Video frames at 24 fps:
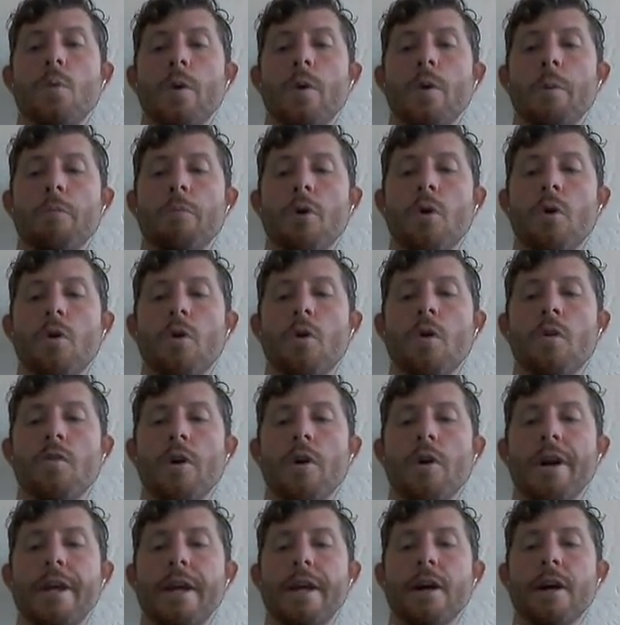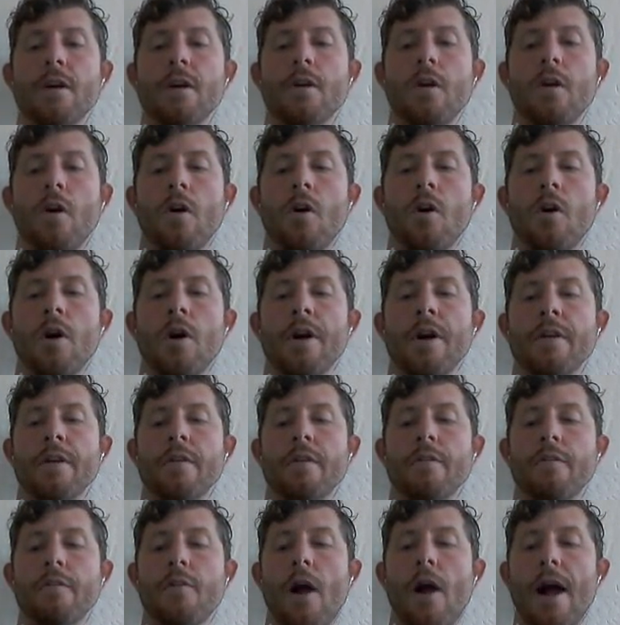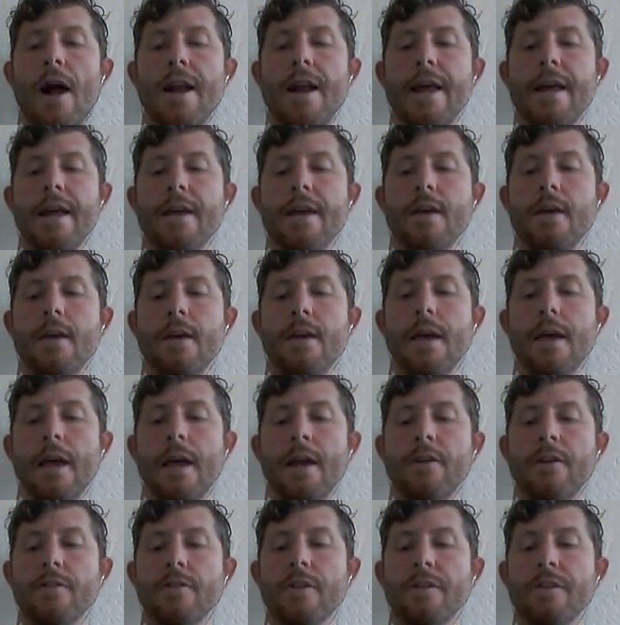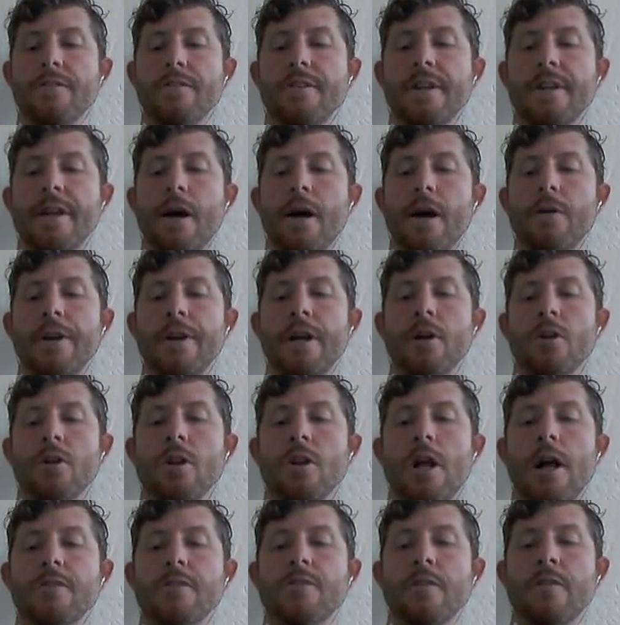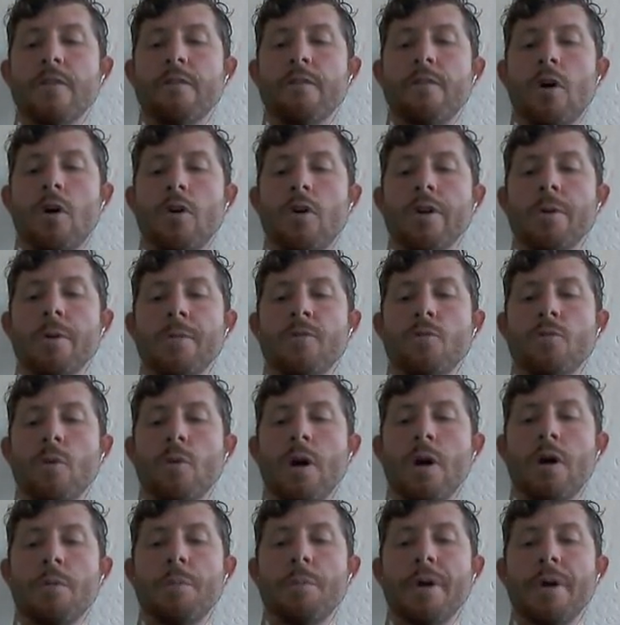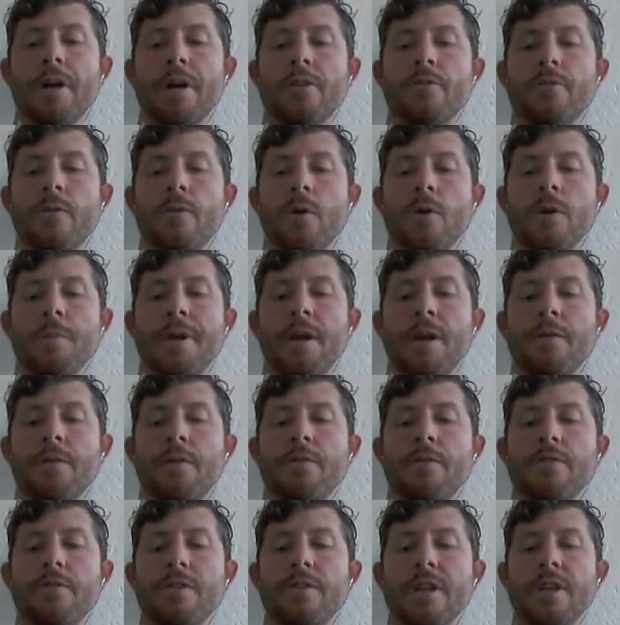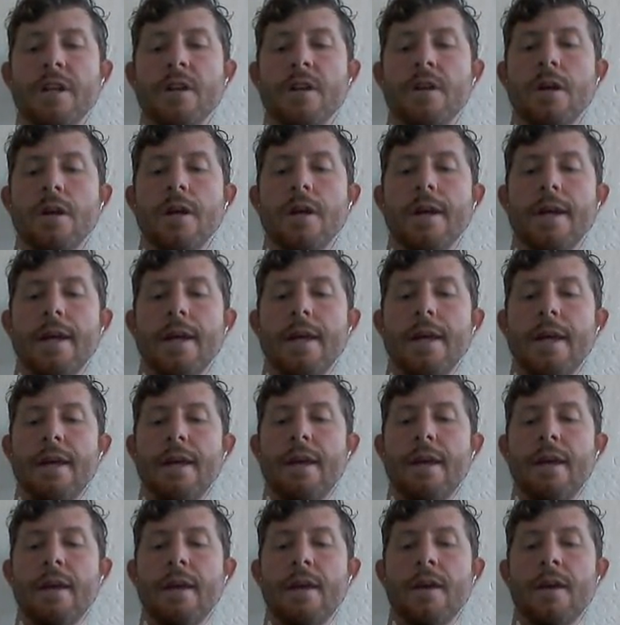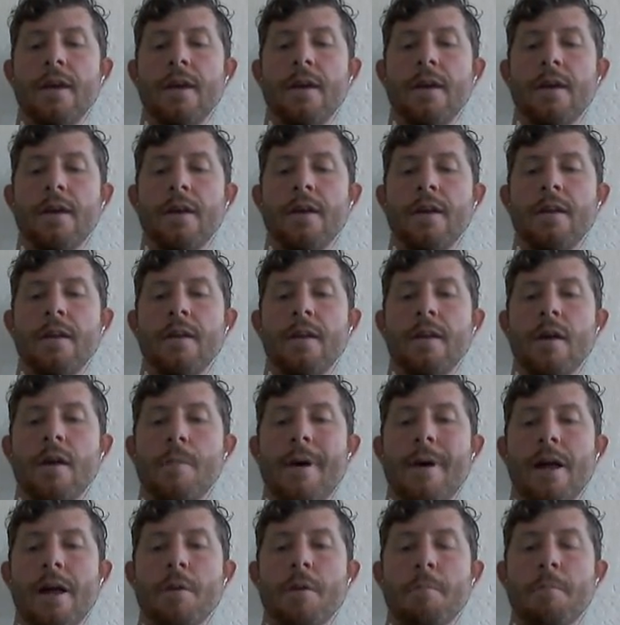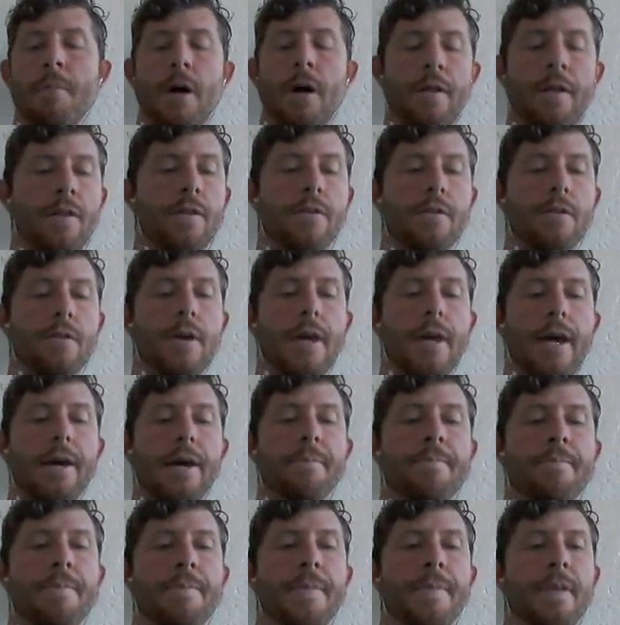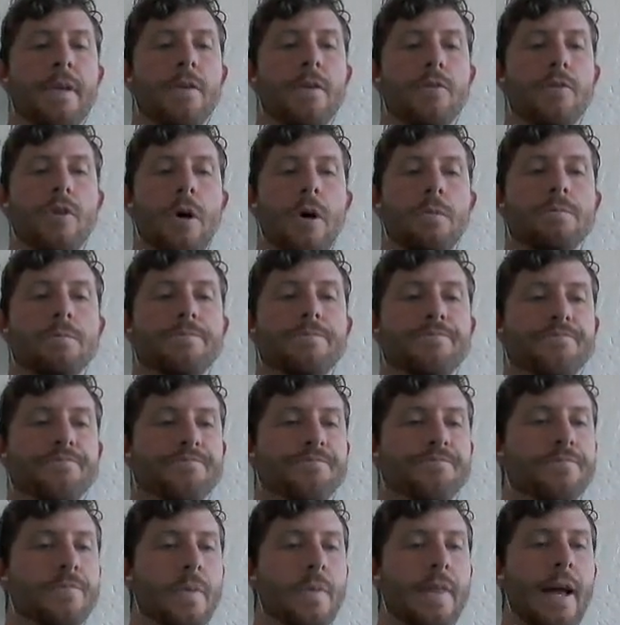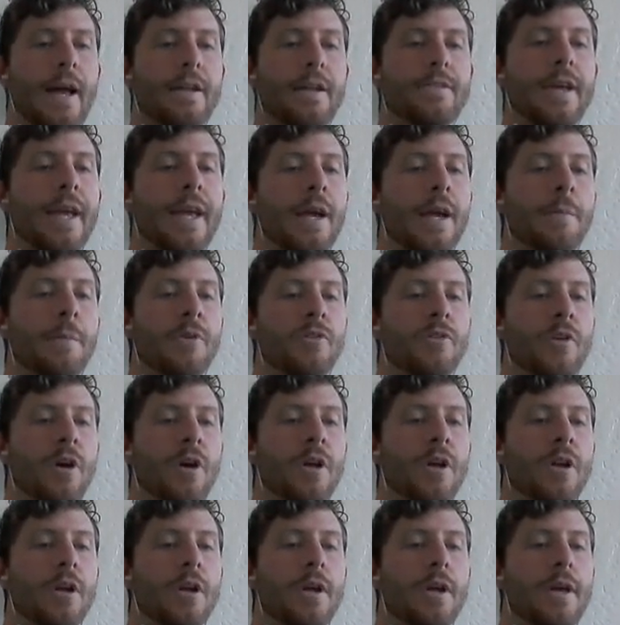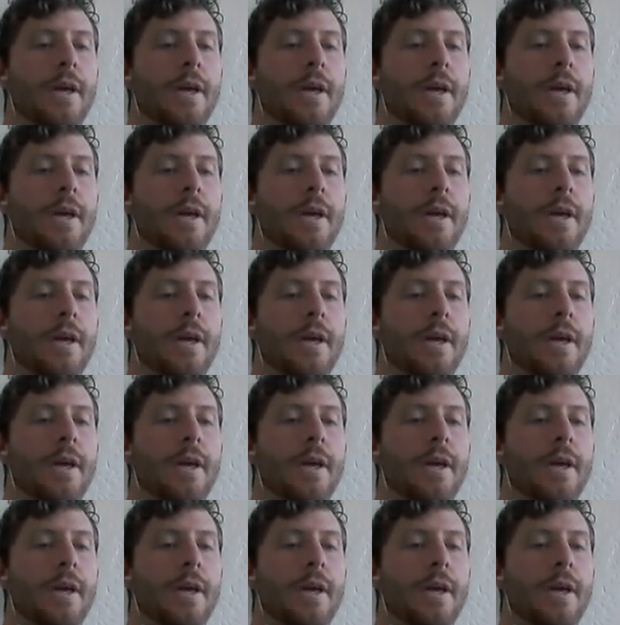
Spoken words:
We broke over it here on Friday, and as you can see down here, lots of volume as well. Biggest volume day we've seen in about a month. Okay, so that's Amazon.